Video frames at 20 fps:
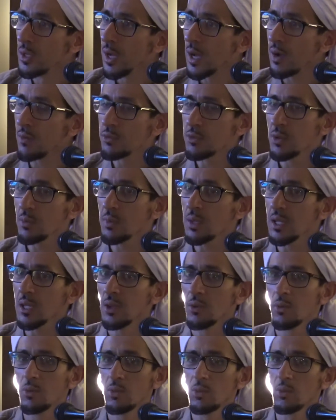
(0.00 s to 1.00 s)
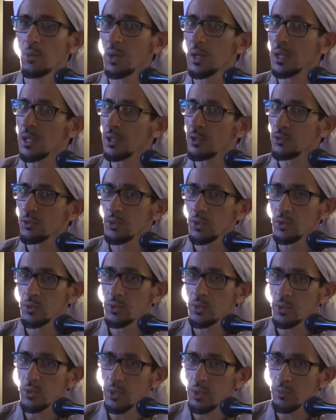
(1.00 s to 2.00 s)
After making wudu, khalas,
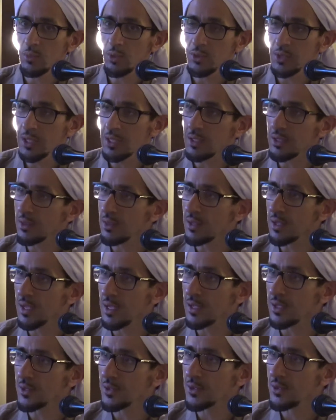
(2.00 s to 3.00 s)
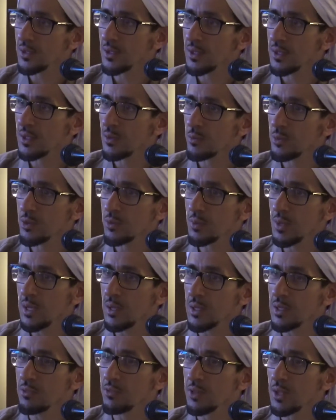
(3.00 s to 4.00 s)
don't talk about anything else. Bismillah,
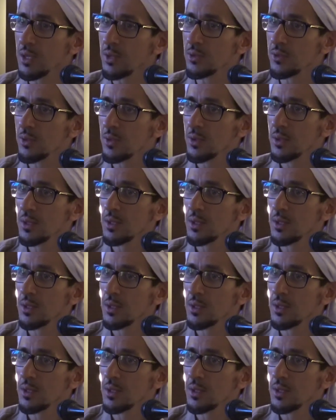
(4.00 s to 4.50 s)
leave the house.